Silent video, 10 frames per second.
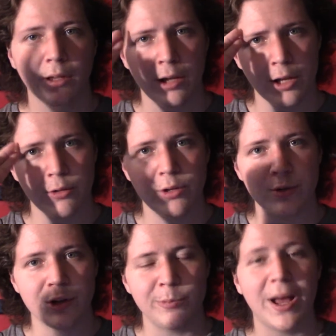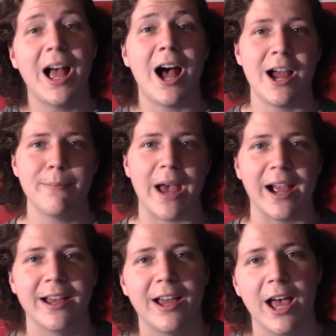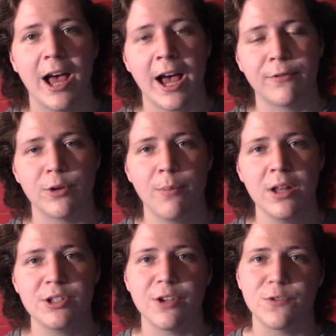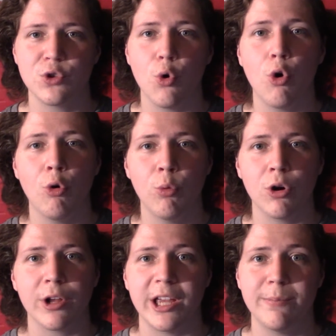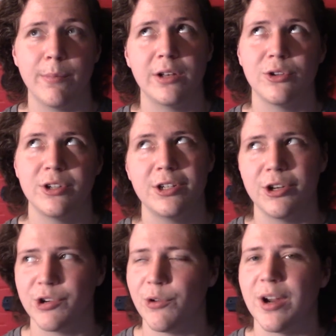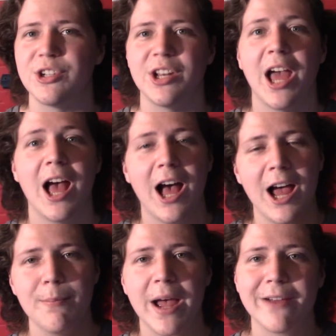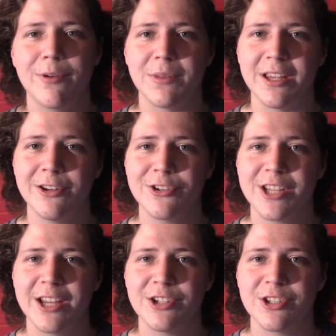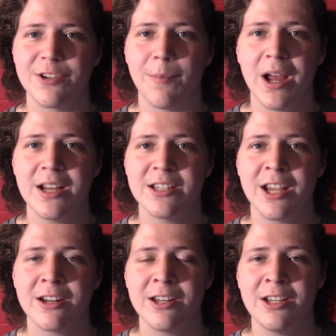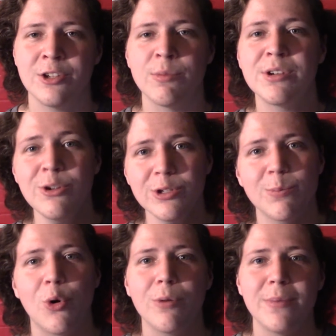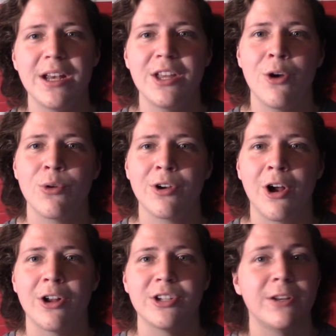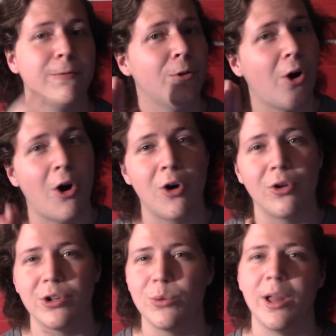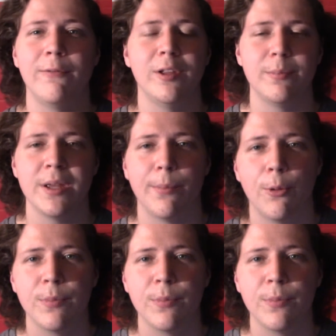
Hello YouTube, I'm back. After months of school, work, and mental deterioration, I'm back from the inner sanctions of my insanity to produce more mediocre content for all you lovely people.